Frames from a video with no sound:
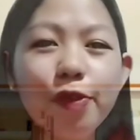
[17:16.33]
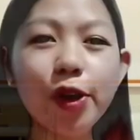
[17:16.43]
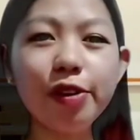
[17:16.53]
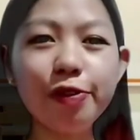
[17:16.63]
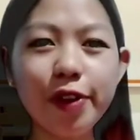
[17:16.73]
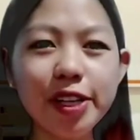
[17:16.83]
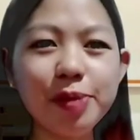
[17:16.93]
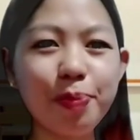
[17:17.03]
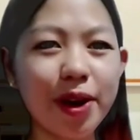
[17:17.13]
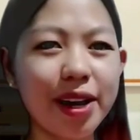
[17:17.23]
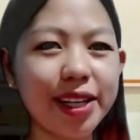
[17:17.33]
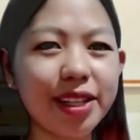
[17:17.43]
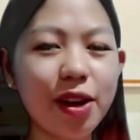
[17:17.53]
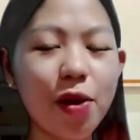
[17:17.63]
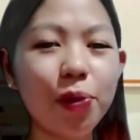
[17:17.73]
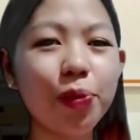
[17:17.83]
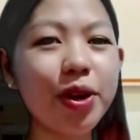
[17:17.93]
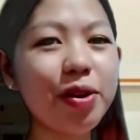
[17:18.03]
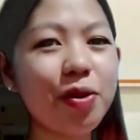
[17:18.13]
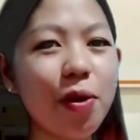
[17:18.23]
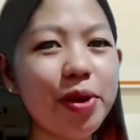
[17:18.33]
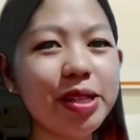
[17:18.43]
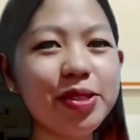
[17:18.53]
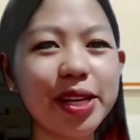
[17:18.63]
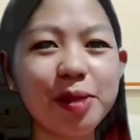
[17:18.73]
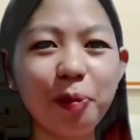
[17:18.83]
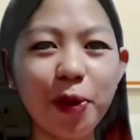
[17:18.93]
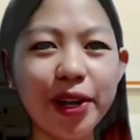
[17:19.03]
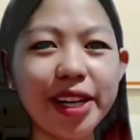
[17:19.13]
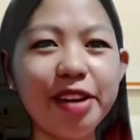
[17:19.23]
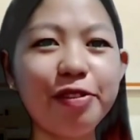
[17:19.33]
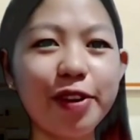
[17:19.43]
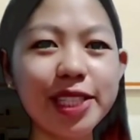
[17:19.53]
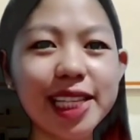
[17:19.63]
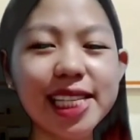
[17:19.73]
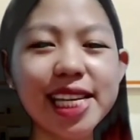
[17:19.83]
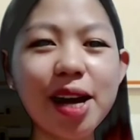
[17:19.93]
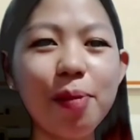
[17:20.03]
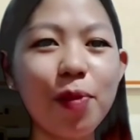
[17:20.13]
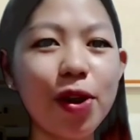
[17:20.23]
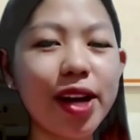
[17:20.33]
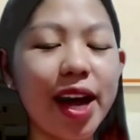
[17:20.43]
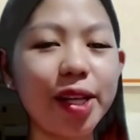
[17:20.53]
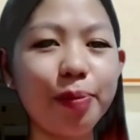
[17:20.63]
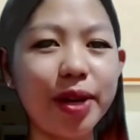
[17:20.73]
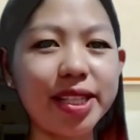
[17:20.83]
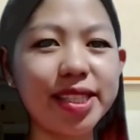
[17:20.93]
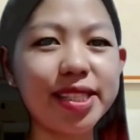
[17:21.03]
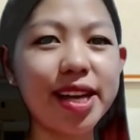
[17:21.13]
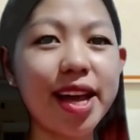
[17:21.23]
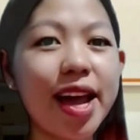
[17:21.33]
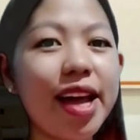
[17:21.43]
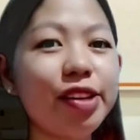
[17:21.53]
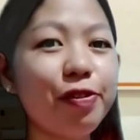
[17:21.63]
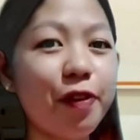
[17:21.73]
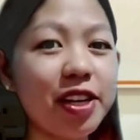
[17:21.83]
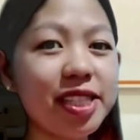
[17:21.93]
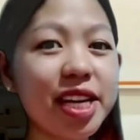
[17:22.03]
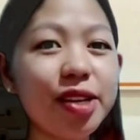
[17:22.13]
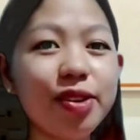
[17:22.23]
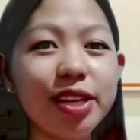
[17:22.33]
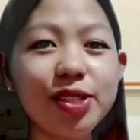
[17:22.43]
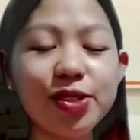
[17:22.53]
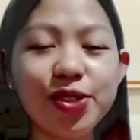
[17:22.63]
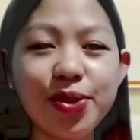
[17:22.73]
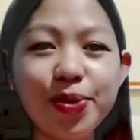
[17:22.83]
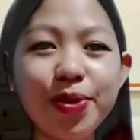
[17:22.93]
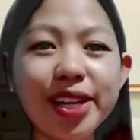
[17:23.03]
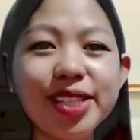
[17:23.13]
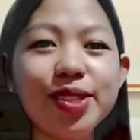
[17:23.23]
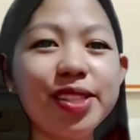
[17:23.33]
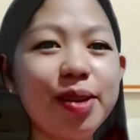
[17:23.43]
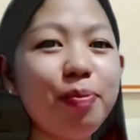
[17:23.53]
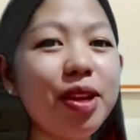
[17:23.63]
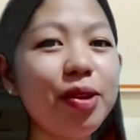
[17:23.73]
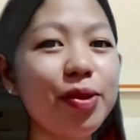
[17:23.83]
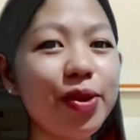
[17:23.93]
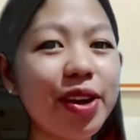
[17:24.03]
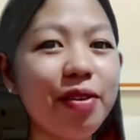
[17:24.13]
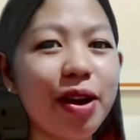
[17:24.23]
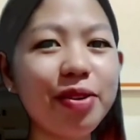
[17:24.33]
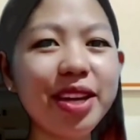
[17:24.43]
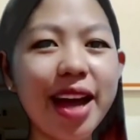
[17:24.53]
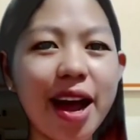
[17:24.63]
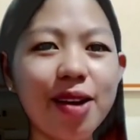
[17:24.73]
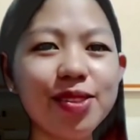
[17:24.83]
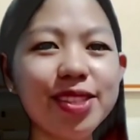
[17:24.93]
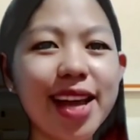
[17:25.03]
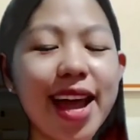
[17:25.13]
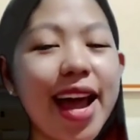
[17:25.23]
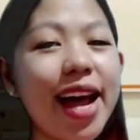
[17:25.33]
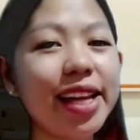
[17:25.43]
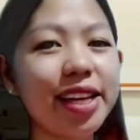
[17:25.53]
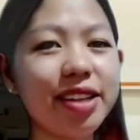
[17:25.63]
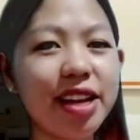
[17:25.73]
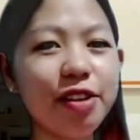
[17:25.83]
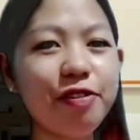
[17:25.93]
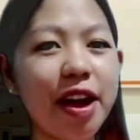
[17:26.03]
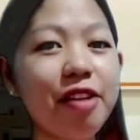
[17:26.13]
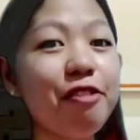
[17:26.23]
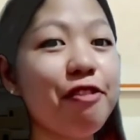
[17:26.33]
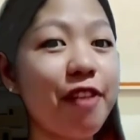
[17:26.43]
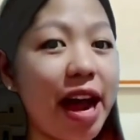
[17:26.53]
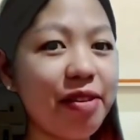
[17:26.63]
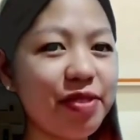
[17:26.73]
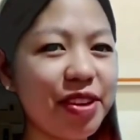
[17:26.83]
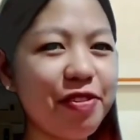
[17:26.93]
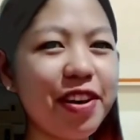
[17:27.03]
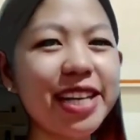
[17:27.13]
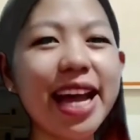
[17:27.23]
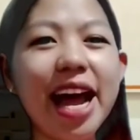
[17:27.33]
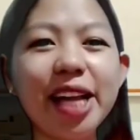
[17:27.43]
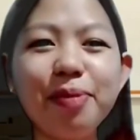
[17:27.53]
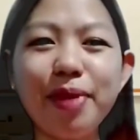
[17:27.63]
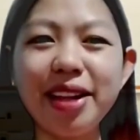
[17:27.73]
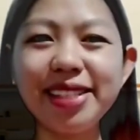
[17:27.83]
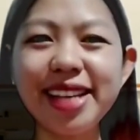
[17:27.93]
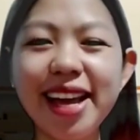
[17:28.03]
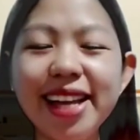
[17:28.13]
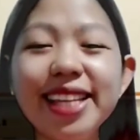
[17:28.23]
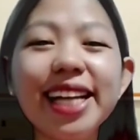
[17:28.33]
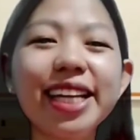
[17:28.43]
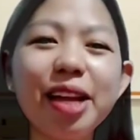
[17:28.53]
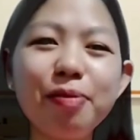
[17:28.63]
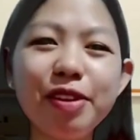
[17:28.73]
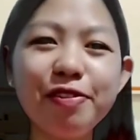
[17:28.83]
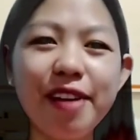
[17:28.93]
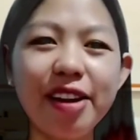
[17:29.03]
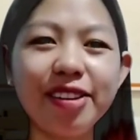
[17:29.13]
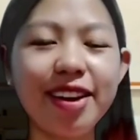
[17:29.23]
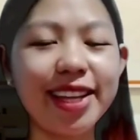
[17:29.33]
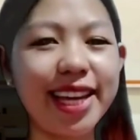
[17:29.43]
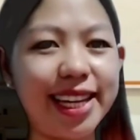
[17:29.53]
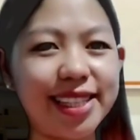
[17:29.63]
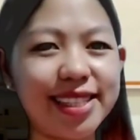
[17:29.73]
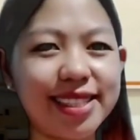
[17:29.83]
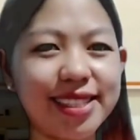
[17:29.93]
For the first part, we are going to explore diversity among animals. And the first thing you need to do is to simply look around the house and identify 5 different animals that can be found on it.